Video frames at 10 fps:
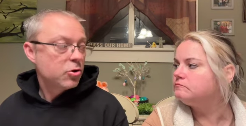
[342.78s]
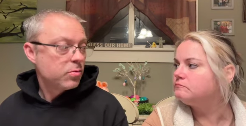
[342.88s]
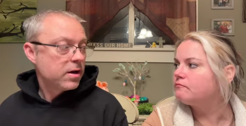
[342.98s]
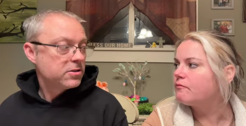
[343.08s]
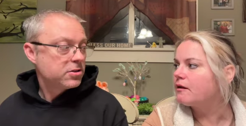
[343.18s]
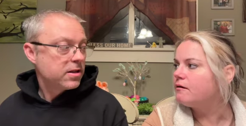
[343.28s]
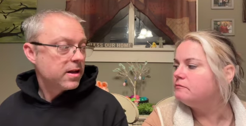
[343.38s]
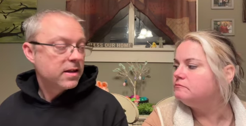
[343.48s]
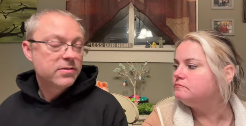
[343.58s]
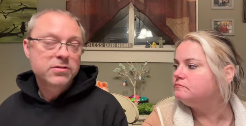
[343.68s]
Speaker 1: much
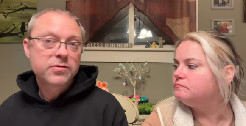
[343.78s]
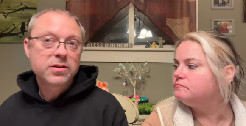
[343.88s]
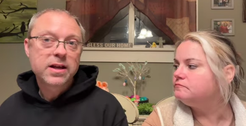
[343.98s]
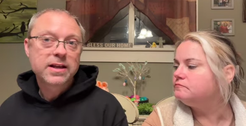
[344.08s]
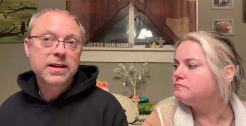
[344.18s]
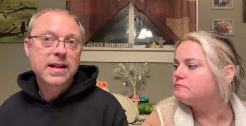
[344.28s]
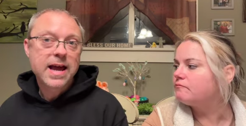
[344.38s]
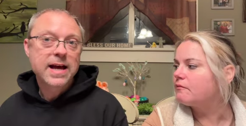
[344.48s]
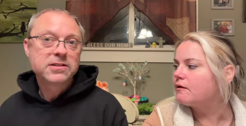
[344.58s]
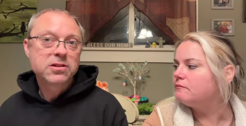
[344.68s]
that I just feel like it
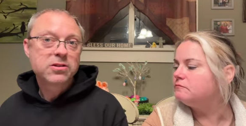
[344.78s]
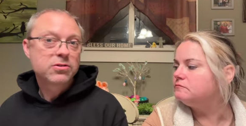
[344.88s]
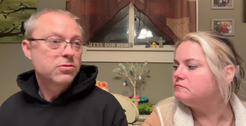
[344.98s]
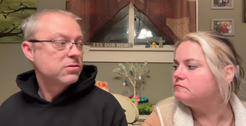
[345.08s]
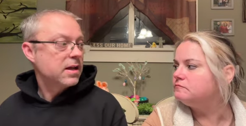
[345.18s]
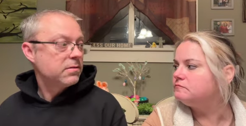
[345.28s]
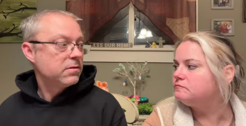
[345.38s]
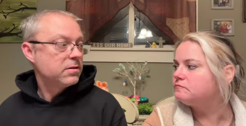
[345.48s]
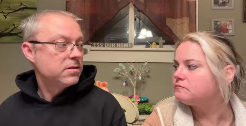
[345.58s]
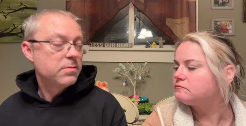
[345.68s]
adds a little di
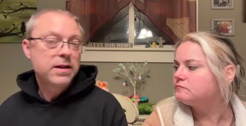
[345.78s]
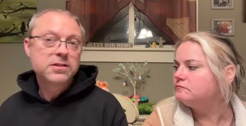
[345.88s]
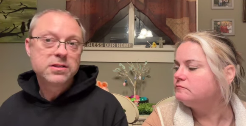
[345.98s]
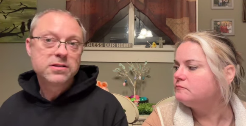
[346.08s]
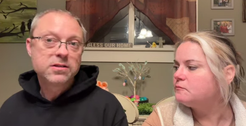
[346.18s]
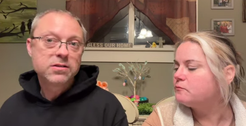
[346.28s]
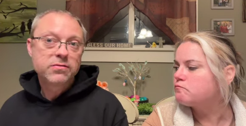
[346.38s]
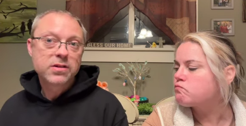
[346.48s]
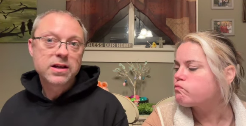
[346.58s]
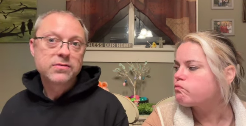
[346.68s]
dimension to the
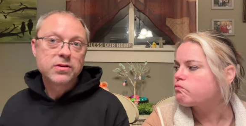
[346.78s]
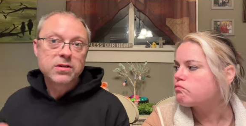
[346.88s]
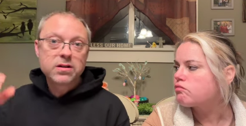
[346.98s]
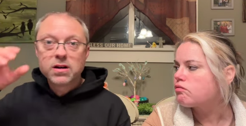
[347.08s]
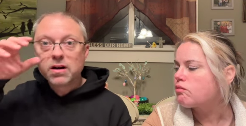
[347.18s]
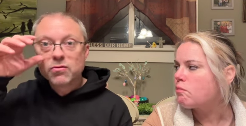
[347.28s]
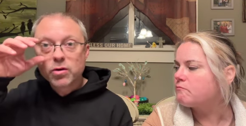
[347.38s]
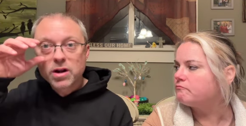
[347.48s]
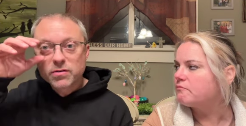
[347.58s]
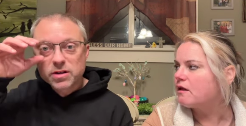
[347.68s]
flavor of
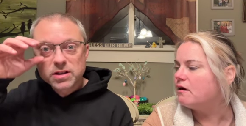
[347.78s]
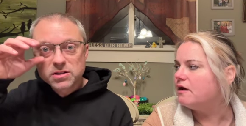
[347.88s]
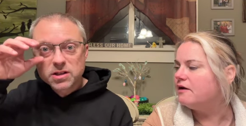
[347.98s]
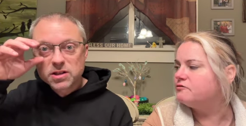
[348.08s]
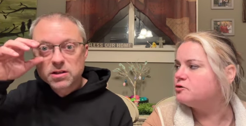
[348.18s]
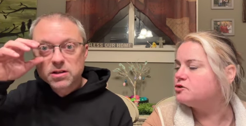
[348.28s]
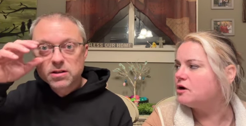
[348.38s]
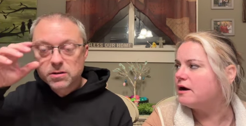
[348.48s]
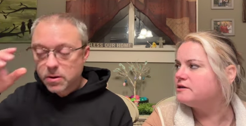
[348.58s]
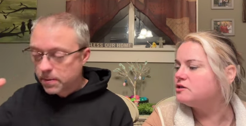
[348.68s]
whatever it is. Have you
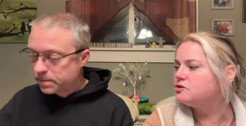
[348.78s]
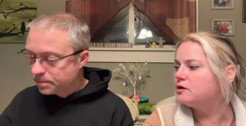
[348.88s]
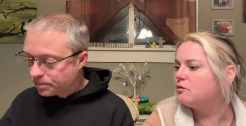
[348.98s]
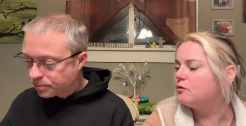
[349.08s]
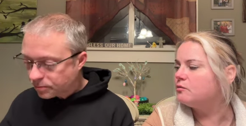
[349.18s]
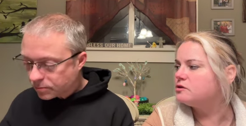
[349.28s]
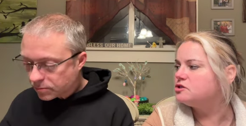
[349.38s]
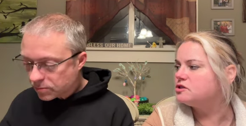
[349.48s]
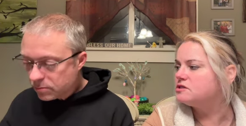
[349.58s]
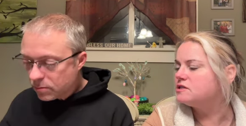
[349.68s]
tried
Speaker 2: to drink one
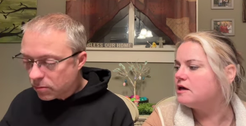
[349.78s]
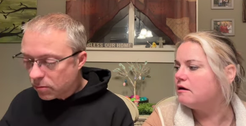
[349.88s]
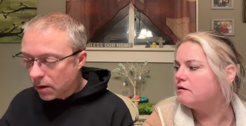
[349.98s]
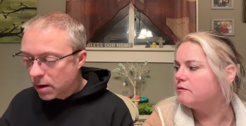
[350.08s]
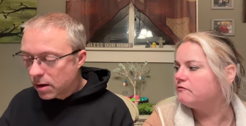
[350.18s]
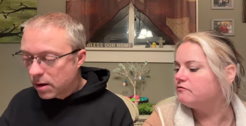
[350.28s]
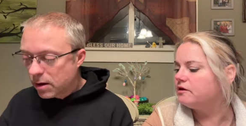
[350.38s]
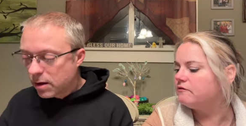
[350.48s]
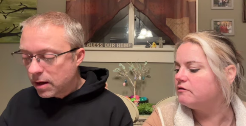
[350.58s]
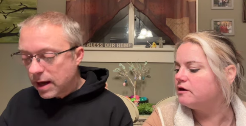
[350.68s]
with just the LMNT
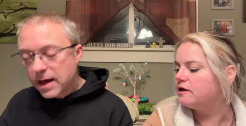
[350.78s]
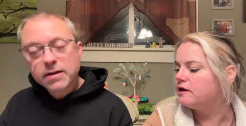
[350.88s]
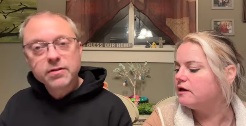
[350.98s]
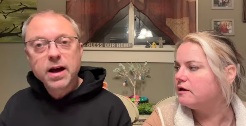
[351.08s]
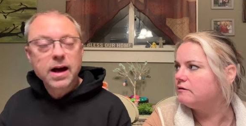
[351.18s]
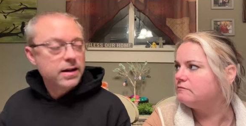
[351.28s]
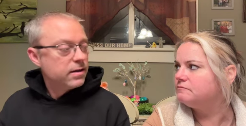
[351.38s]
flavoring? I have yet? not,